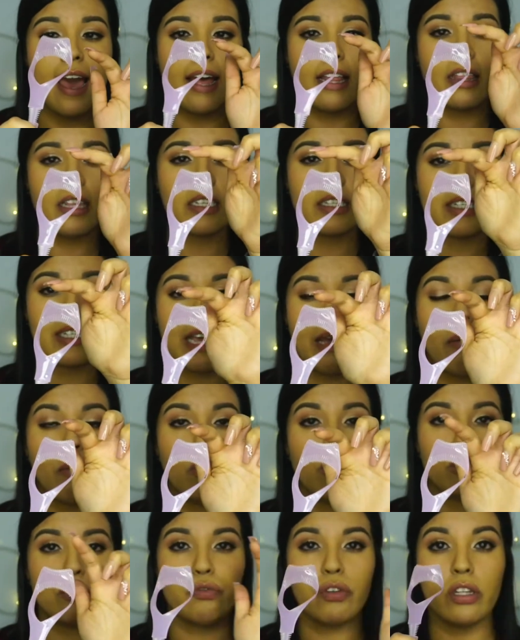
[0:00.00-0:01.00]
And the same
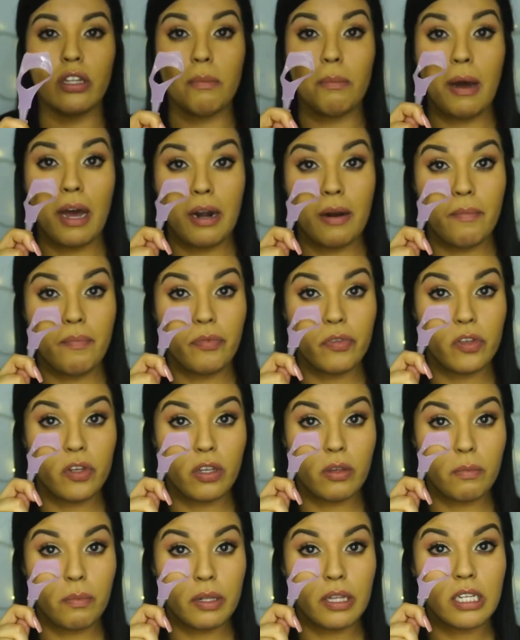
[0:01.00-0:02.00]
goes for the bottom. So
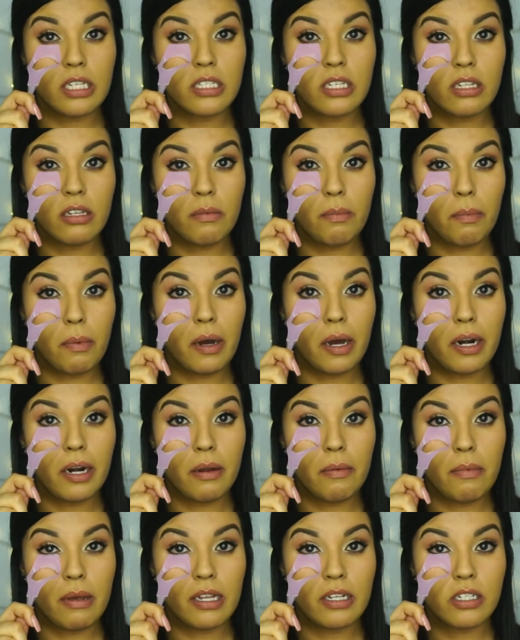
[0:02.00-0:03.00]
you put this in the
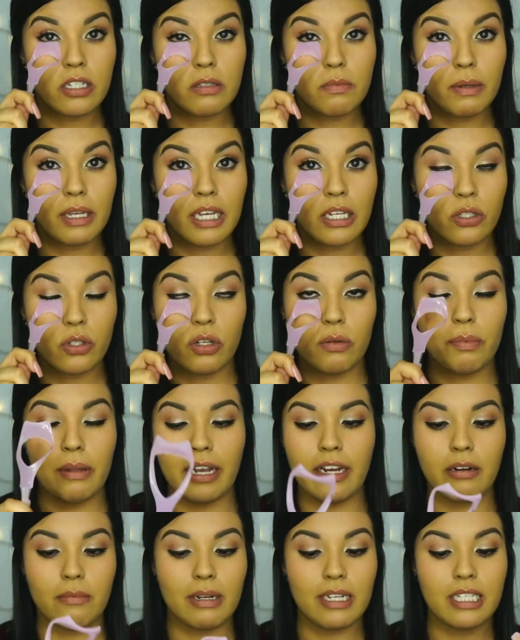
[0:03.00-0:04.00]
bottom and just begin to apply
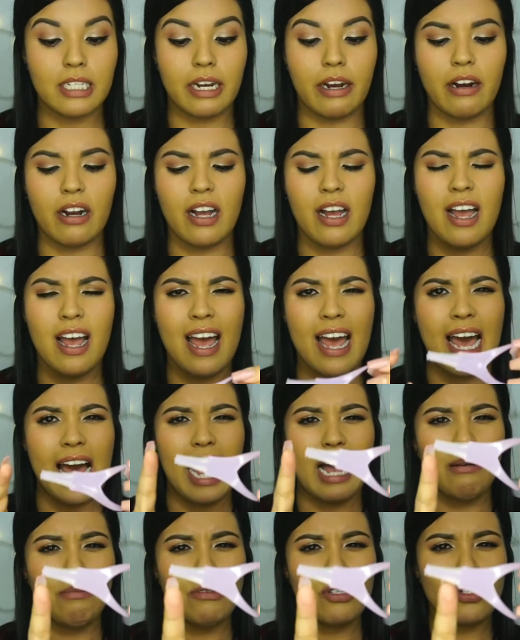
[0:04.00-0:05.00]
your mascara.
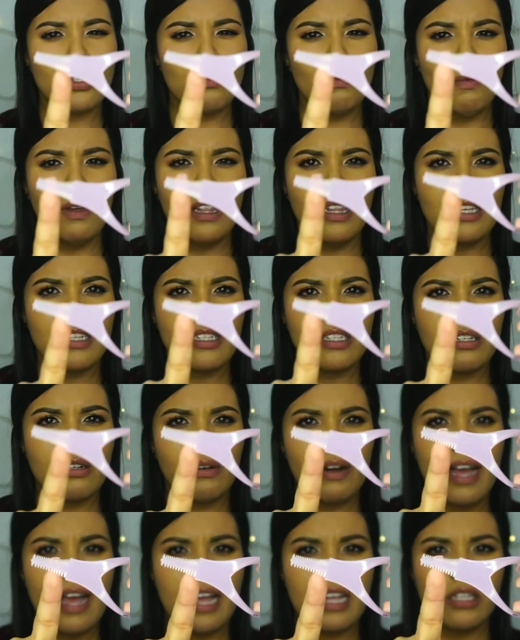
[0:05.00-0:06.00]
I'm assuming these
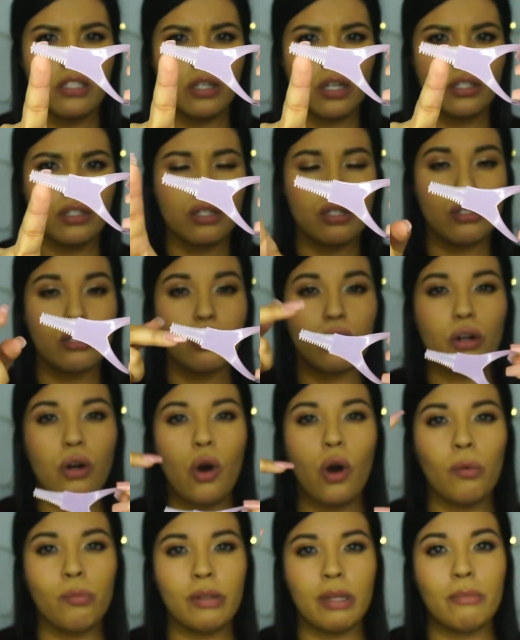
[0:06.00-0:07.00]
little ends are just to
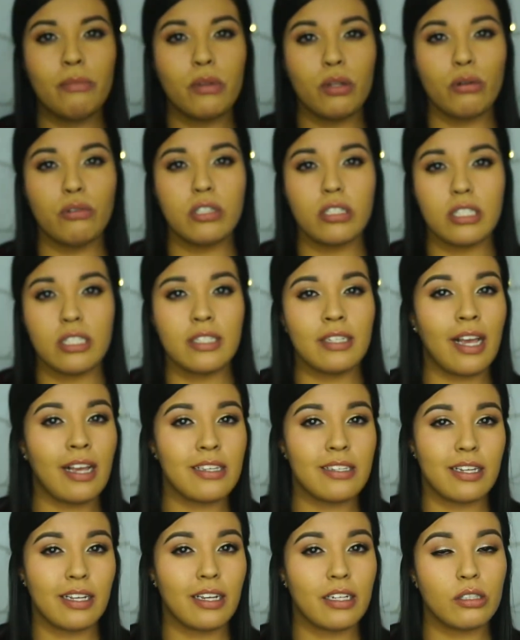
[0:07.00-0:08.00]
comb them through just in
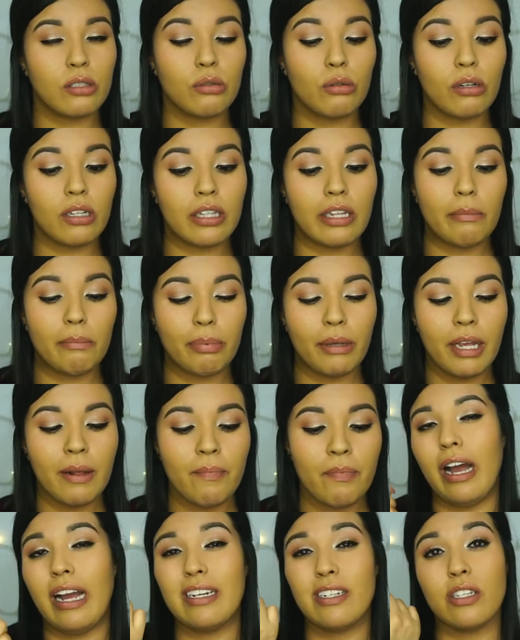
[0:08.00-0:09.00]
case they get too
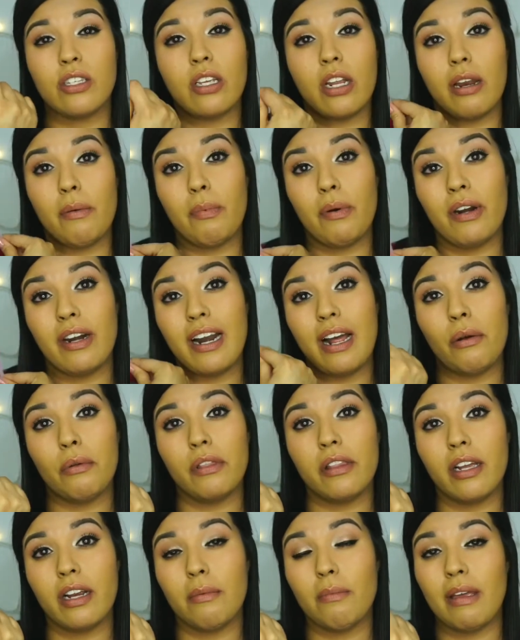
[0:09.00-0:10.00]
clumpy. I just thought I'd put it out there.